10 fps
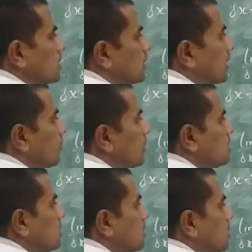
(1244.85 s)
z
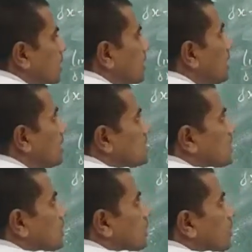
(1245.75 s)
plus delta
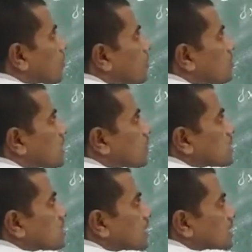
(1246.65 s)
z, f of z
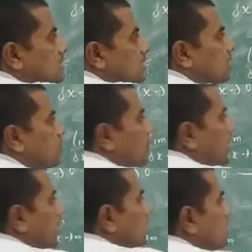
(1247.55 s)
plus delta z
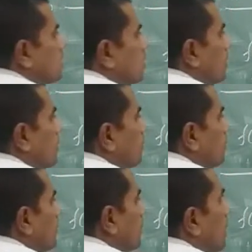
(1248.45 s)
minus
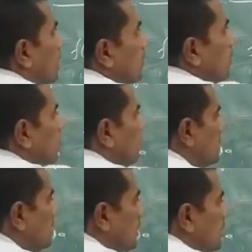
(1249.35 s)
f of
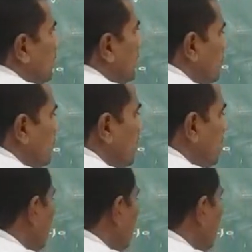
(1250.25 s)
z divided by